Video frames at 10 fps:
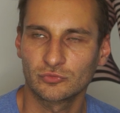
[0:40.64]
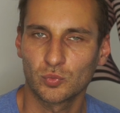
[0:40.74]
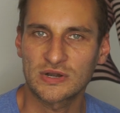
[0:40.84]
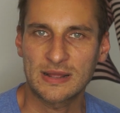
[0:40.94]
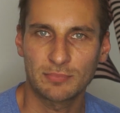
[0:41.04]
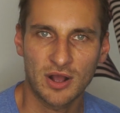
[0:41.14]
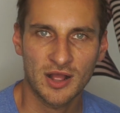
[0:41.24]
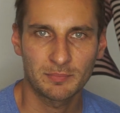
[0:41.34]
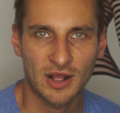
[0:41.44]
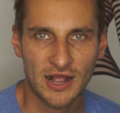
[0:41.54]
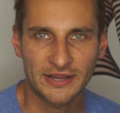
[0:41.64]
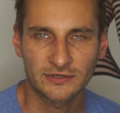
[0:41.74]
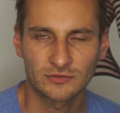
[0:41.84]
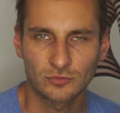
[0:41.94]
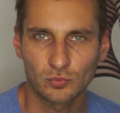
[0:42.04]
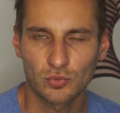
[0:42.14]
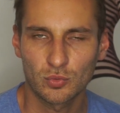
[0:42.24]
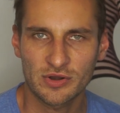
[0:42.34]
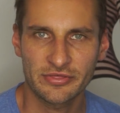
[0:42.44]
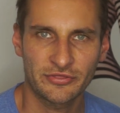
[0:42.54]
when I bought mine,
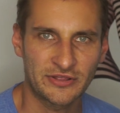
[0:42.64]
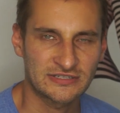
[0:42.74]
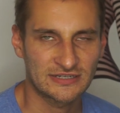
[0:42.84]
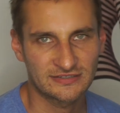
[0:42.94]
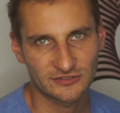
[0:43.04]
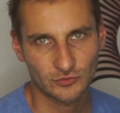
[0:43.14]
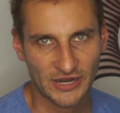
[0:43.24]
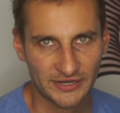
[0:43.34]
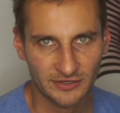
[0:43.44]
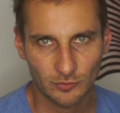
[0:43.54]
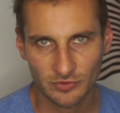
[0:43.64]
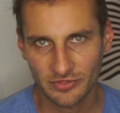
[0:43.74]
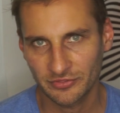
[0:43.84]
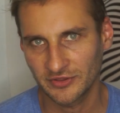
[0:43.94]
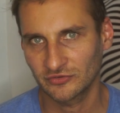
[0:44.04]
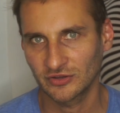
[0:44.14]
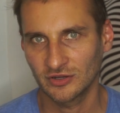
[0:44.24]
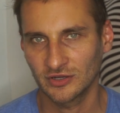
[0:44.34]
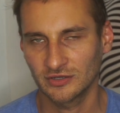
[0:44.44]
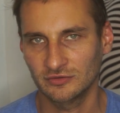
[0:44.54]
what are the things I did right, what are the things
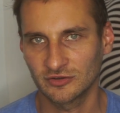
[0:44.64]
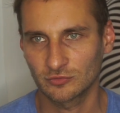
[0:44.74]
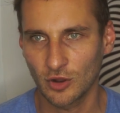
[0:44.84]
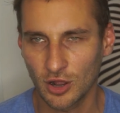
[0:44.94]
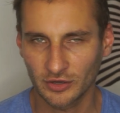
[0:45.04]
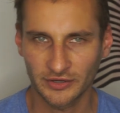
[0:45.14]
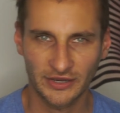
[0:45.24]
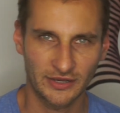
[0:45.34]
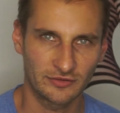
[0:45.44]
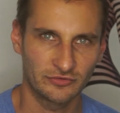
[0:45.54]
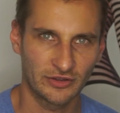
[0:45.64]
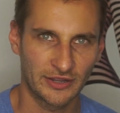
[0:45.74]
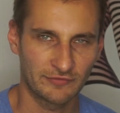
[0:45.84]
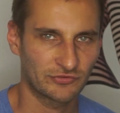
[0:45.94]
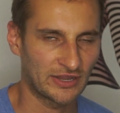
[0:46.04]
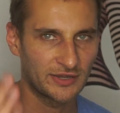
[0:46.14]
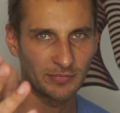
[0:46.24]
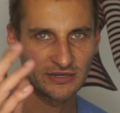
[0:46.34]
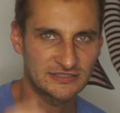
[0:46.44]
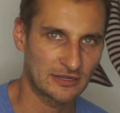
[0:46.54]
I did wrong, and if
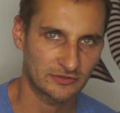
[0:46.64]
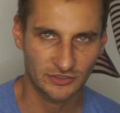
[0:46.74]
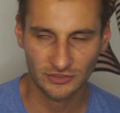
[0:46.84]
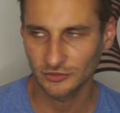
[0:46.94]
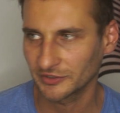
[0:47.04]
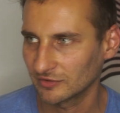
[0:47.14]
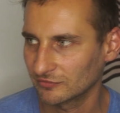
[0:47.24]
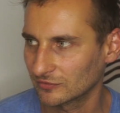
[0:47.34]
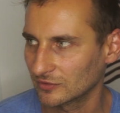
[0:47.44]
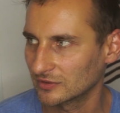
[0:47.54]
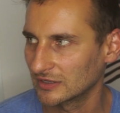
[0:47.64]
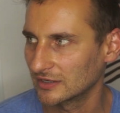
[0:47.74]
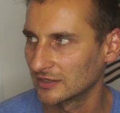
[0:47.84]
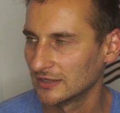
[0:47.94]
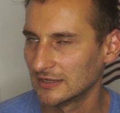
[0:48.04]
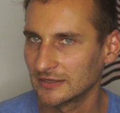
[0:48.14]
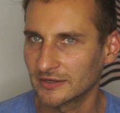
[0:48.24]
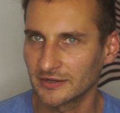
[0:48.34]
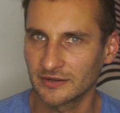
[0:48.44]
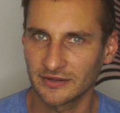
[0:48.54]
anybody's out there looking for
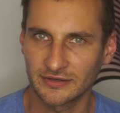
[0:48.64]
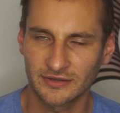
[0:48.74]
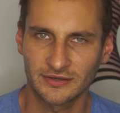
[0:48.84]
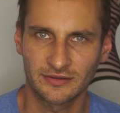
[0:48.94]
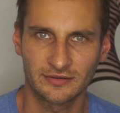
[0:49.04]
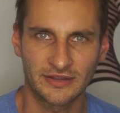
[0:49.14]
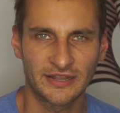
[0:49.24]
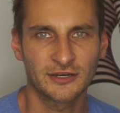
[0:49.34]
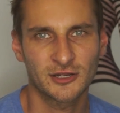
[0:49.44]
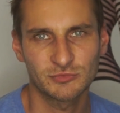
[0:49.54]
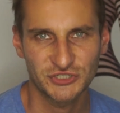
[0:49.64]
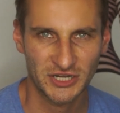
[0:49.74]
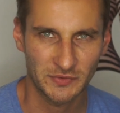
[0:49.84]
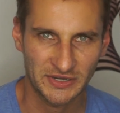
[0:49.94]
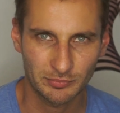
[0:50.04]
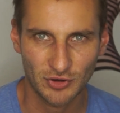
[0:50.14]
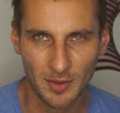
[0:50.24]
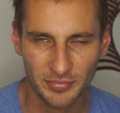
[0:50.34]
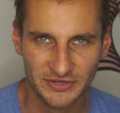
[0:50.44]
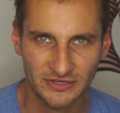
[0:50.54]
an income generating
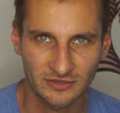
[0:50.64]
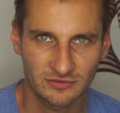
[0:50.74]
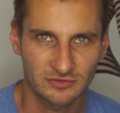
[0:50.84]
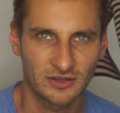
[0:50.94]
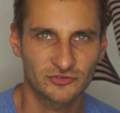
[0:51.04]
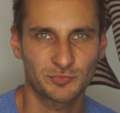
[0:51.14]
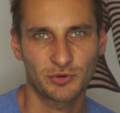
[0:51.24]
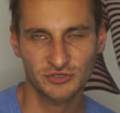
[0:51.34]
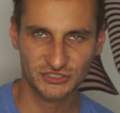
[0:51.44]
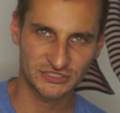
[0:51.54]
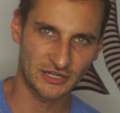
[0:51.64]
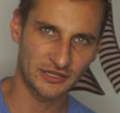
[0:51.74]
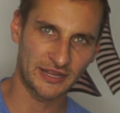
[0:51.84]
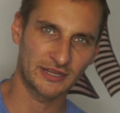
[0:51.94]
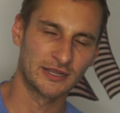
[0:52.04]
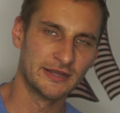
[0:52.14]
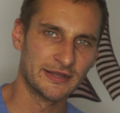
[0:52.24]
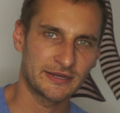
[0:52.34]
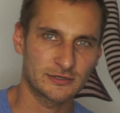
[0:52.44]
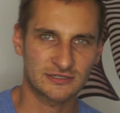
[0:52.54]
property to purchase in LA,
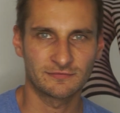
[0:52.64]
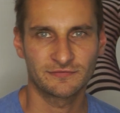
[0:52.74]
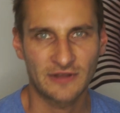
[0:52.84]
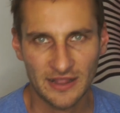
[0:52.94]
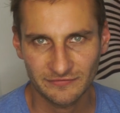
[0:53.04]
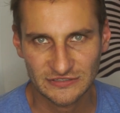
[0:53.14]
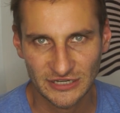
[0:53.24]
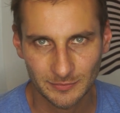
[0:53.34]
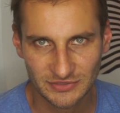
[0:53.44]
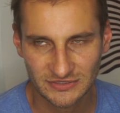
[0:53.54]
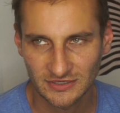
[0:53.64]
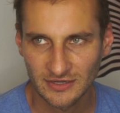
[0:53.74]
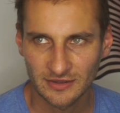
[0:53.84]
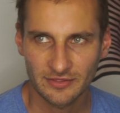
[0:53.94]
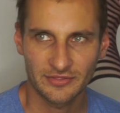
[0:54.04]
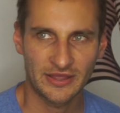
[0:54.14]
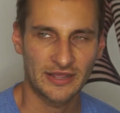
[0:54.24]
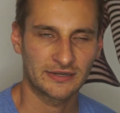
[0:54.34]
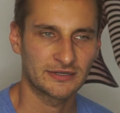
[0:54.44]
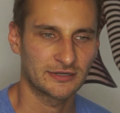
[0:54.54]
here's some 5 tips
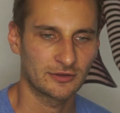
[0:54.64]
that